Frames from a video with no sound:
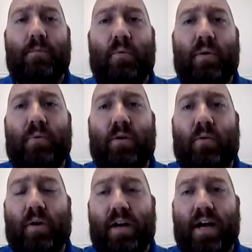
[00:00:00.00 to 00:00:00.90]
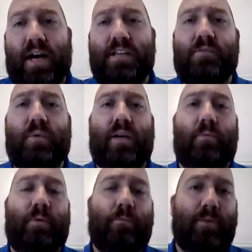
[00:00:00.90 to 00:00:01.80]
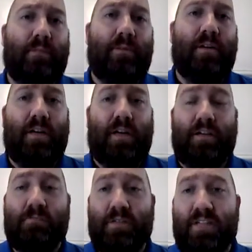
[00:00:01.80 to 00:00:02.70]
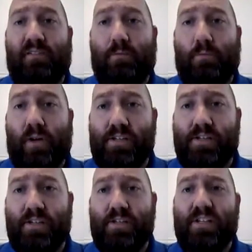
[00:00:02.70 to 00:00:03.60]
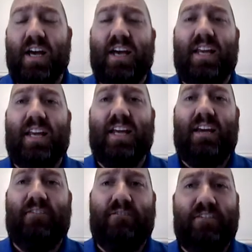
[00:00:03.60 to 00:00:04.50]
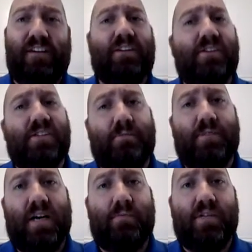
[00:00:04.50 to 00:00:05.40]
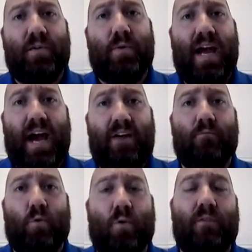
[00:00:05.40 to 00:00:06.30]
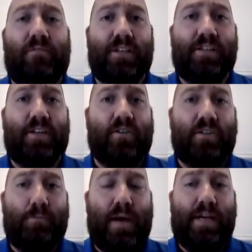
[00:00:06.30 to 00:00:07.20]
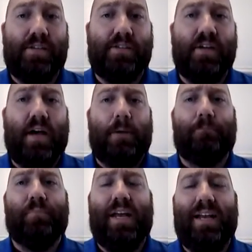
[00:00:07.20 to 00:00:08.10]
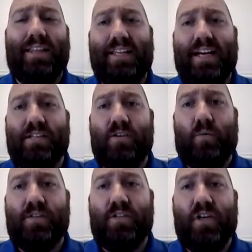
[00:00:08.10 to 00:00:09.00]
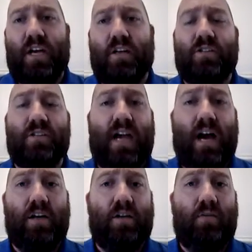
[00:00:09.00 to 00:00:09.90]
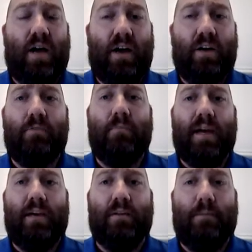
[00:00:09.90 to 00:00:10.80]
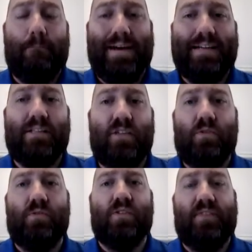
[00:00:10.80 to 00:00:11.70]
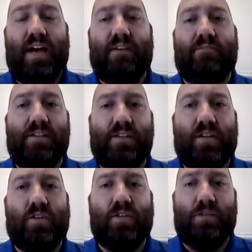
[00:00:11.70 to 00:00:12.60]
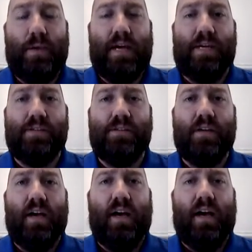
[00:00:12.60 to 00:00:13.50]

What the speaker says: but when we organize and we put them in specific places, it feels sometimes like we have more physical space. And I think that's always a challenge, is how do you make the best use of that physical space.